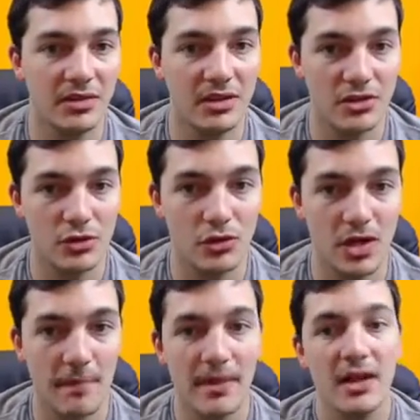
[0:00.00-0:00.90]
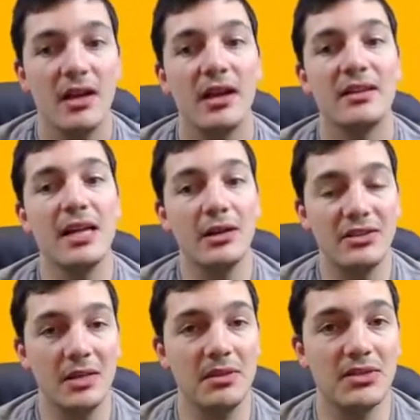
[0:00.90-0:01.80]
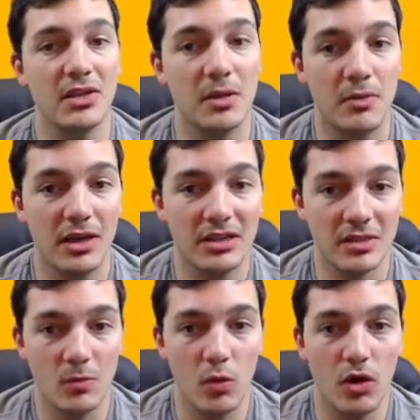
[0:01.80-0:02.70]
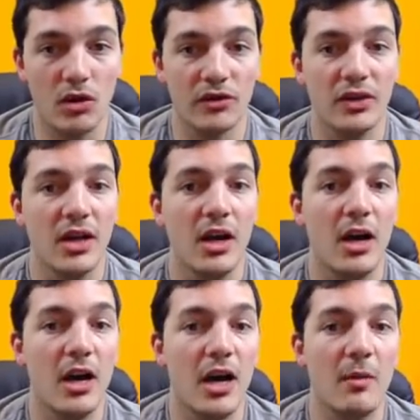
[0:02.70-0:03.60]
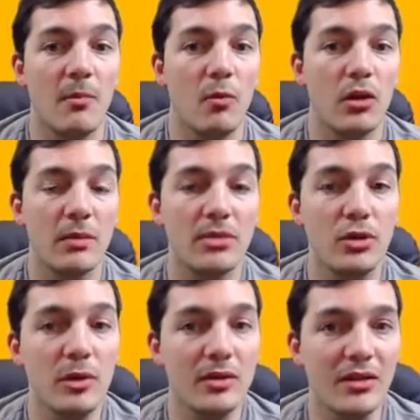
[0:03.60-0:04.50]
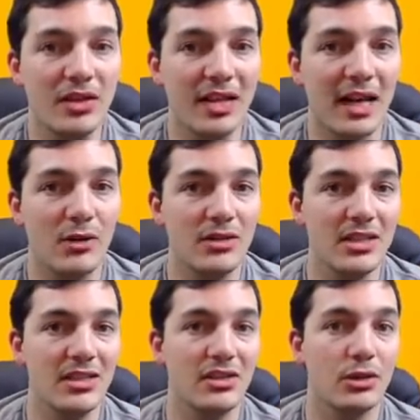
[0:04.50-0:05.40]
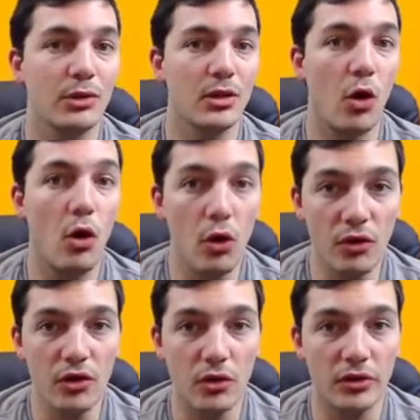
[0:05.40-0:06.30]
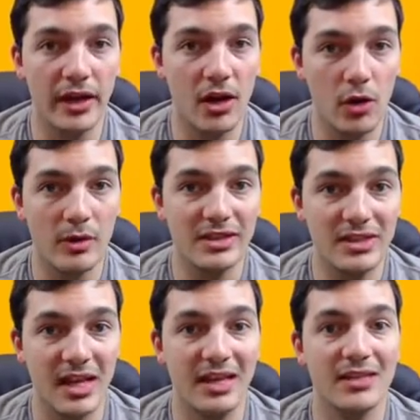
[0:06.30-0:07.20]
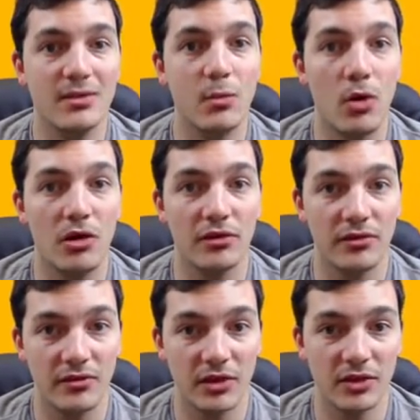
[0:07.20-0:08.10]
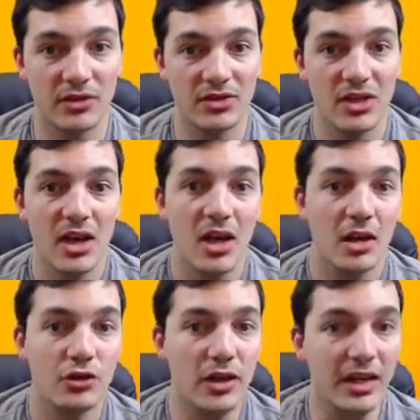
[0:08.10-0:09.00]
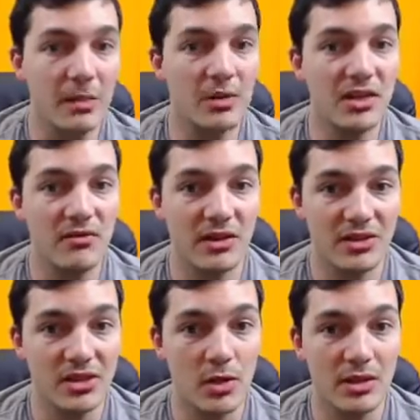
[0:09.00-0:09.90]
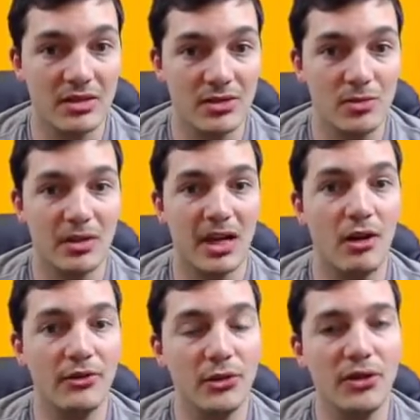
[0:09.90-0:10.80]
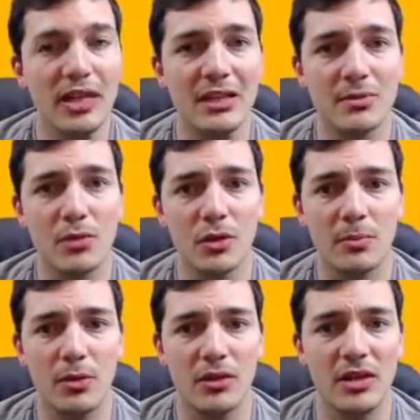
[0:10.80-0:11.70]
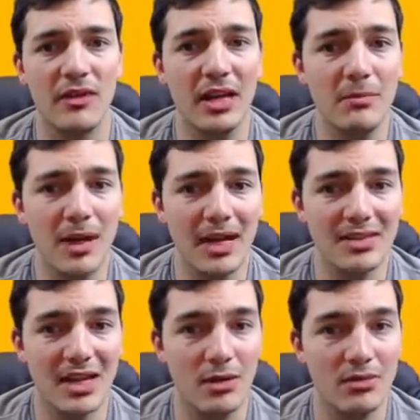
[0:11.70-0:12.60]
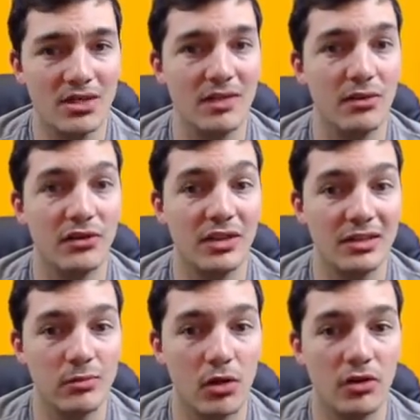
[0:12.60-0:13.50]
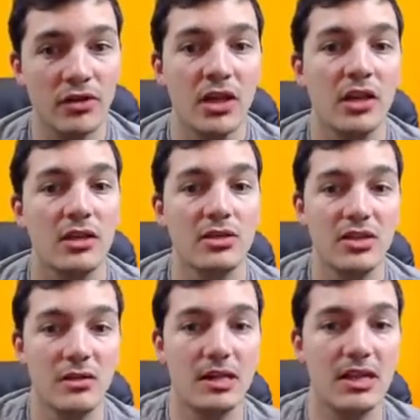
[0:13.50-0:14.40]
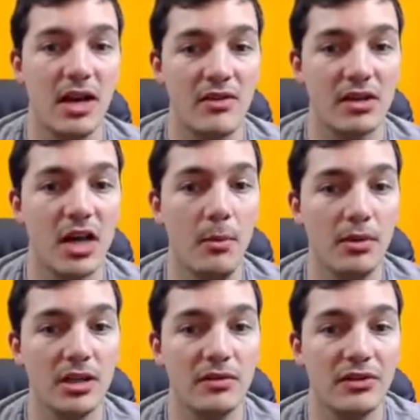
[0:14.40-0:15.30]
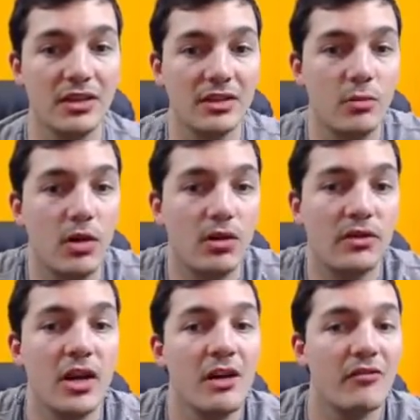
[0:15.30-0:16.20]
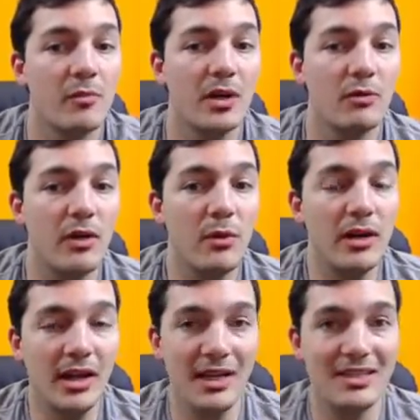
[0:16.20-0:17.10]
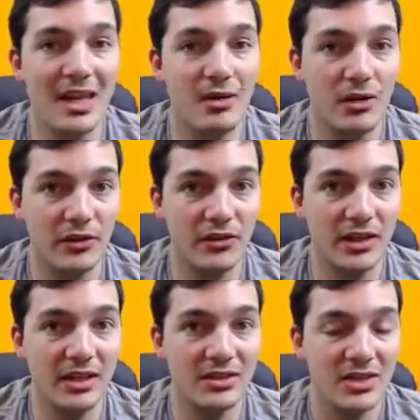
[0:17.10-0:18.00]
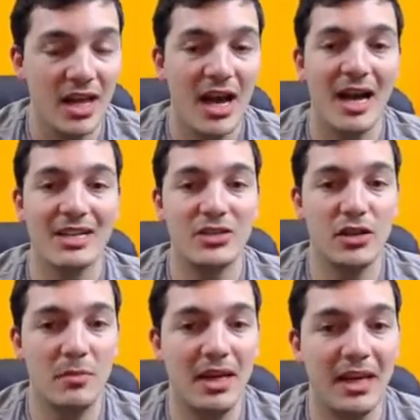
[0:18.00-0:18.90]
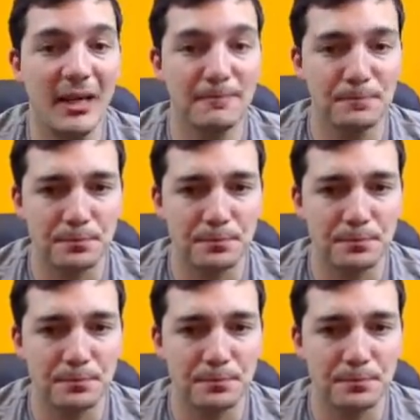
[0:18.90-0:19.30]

destroy them. Now it's time to start upgrading some walls. Um, what I'm doing with this account is throwing all the gold I always get into walls first. I'll try to keep the defenses going too, but I also think it's more important if I could max out to level 6 walls. You see right there I have a couple level 6 walls from when right when I hit Town Hall 6 I started making